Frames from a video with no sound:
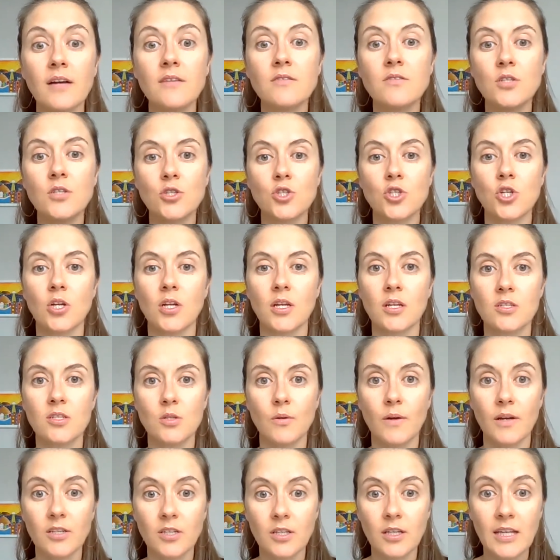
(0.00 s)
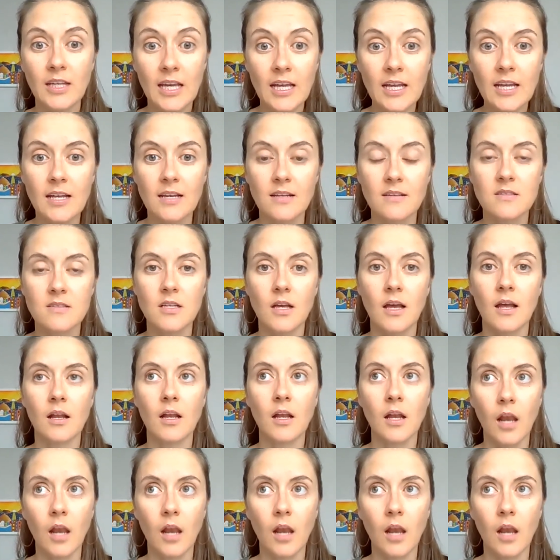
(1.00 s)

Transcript: us to tune into our kiddies